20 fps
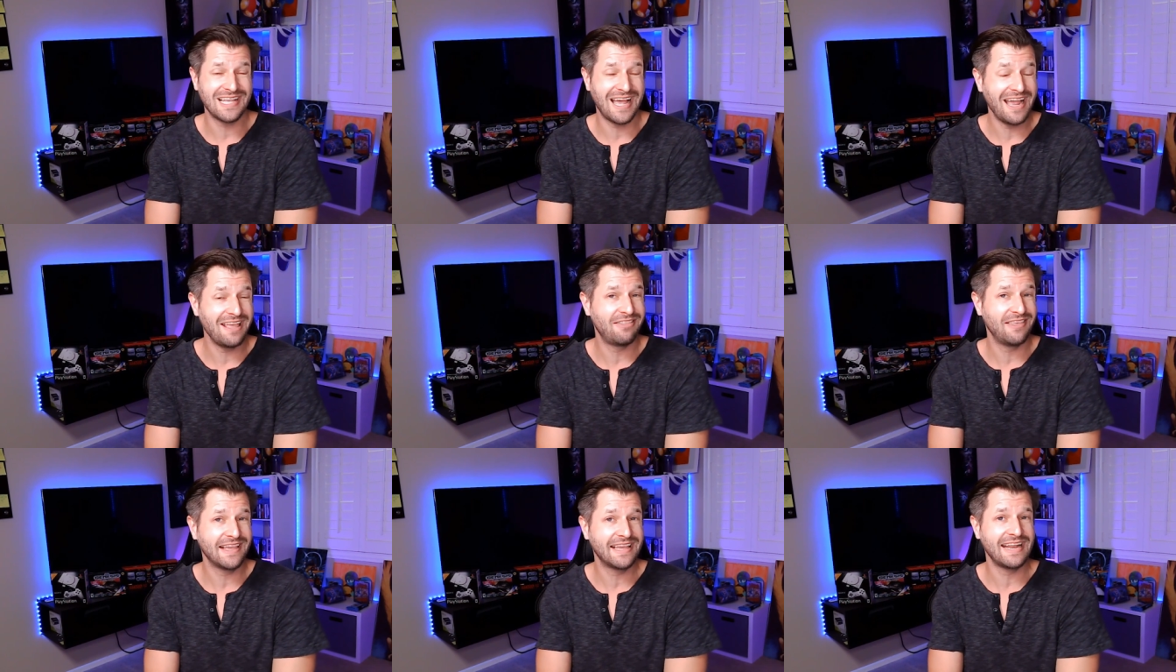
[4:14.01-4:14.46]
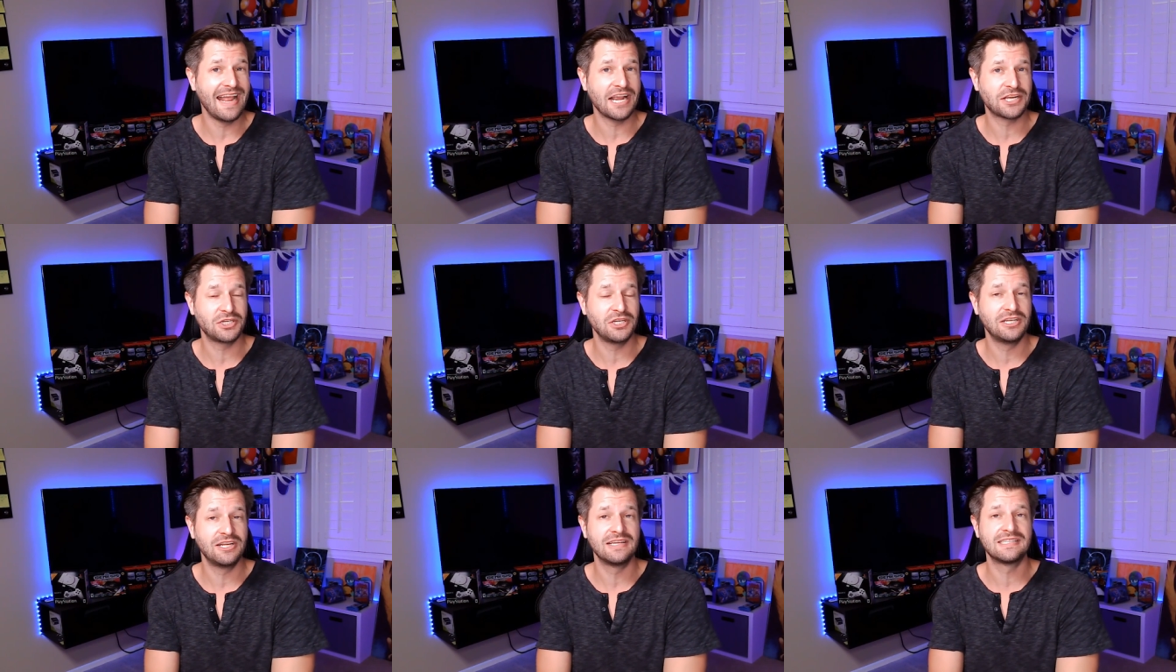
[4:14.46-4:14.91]
I think it
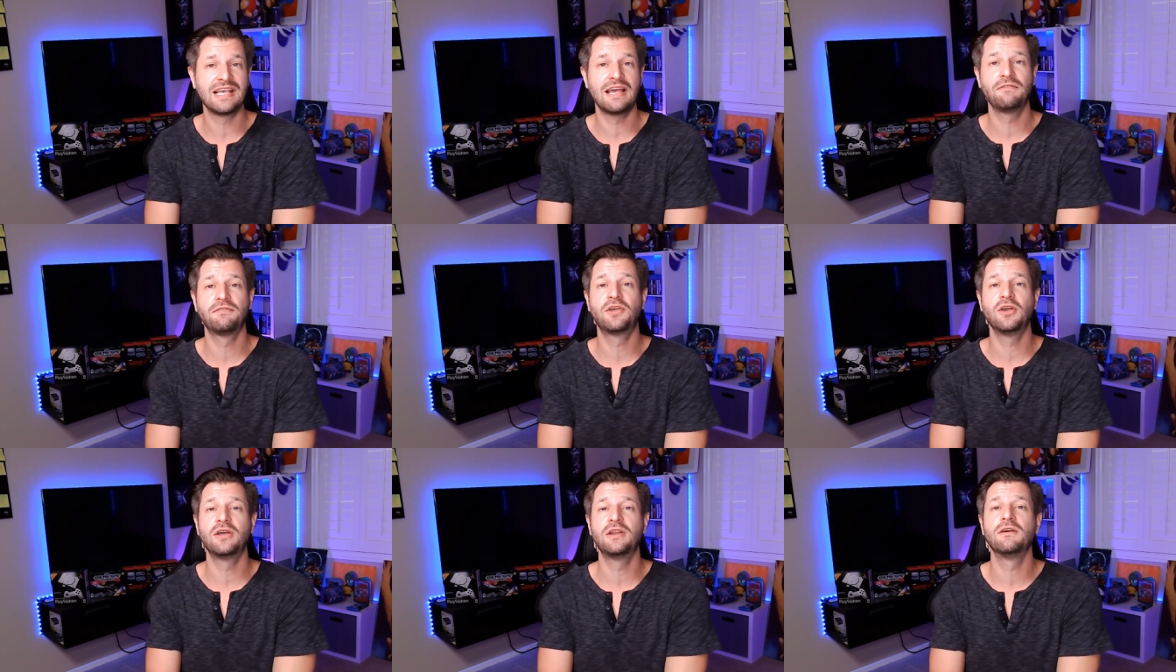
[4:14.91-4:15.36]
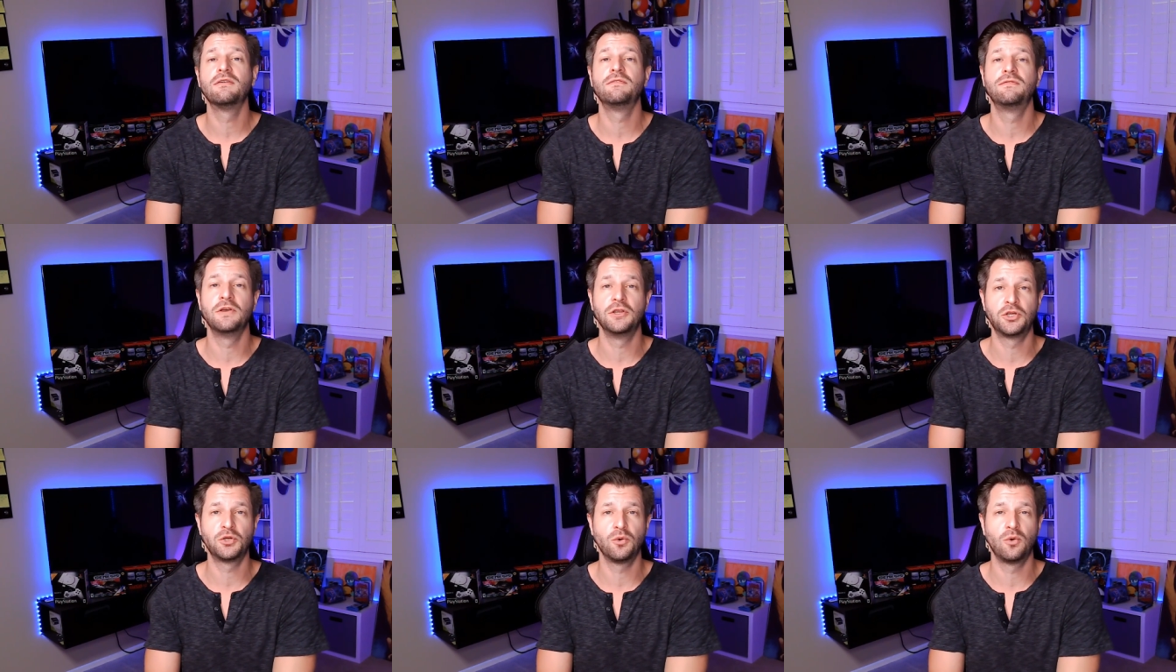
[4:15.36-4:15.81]
actually does have good
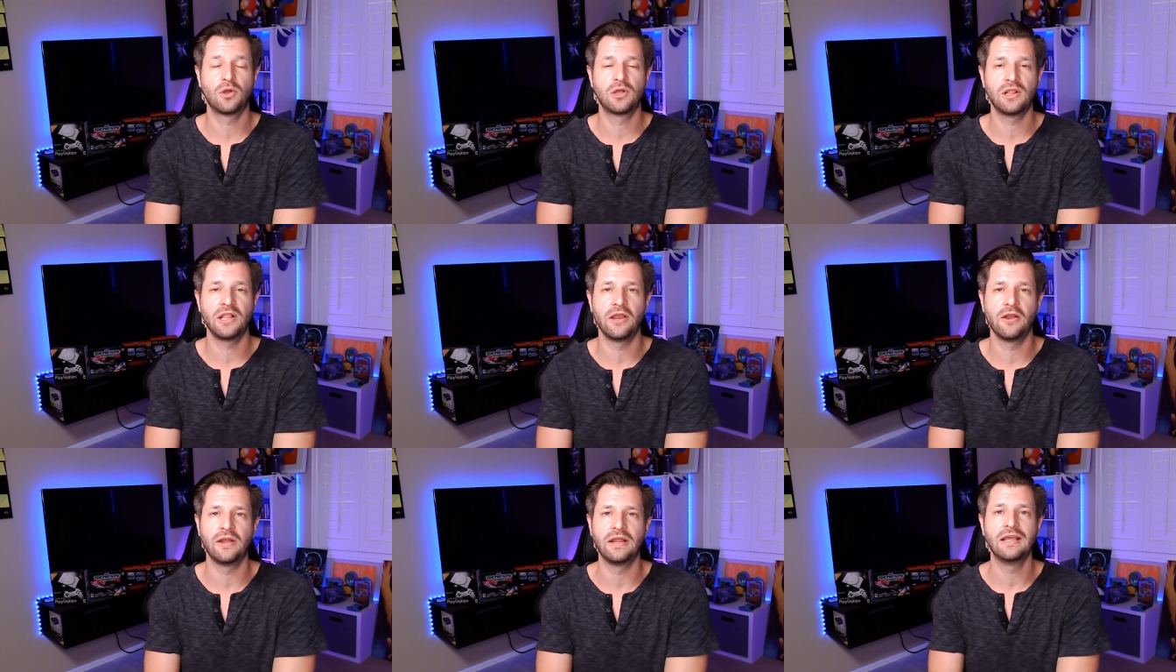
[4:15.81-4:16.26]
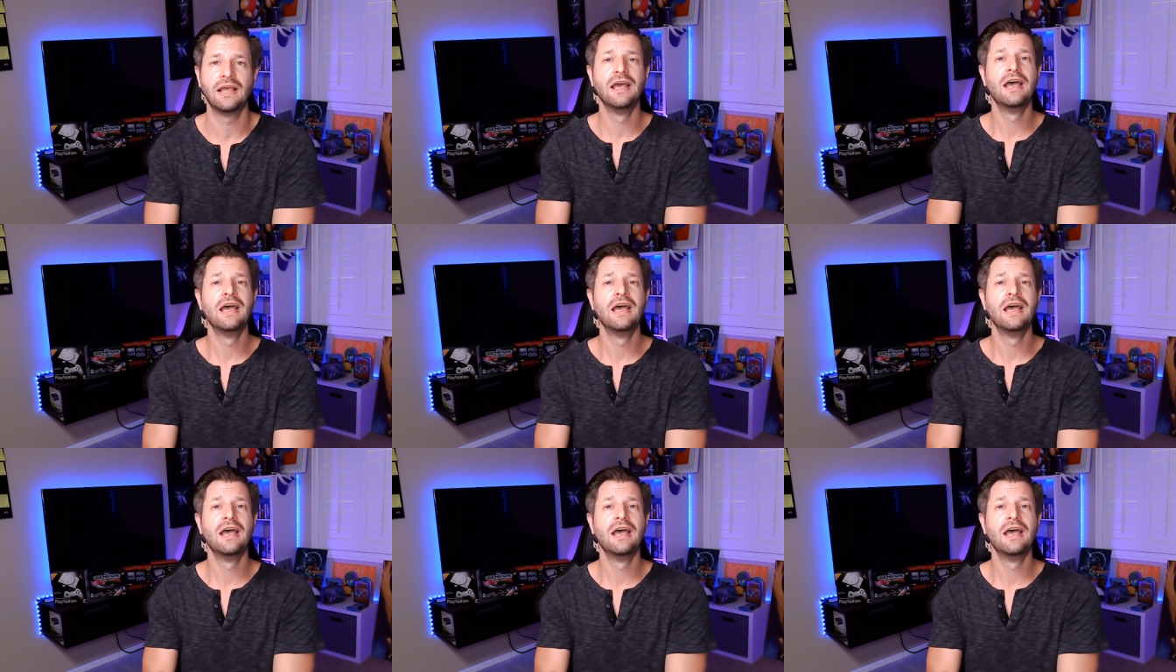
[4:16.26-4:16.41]
visual clarity.